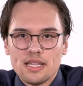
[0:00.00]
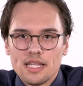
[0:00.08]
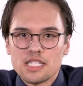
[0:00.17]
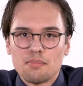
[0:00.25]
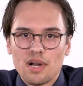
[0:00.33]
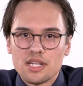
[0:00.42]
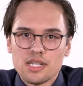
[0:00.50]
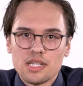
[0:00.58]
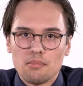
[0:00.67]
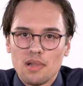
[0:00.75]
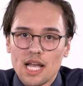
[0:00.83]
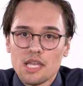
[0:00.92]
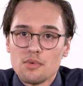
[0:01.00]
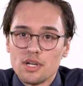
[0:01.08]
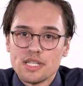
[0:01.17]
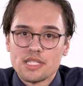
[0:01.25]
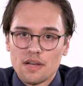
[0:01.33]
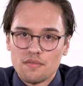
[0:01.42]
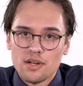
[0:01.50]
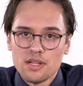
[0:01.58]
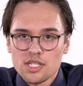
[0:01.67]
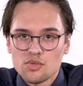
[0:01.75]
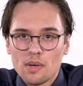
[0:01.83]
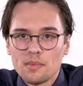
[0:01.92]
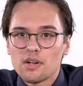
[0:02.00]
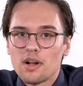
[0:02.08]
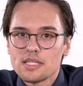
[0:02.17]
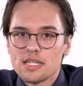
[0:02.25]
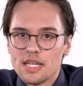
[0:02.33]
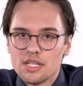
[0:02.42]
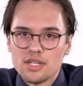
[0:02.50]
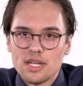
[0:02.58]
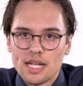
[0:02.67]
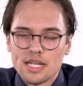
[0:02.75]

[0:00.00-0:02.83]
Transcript: this oppression the black community suffered swept across the nation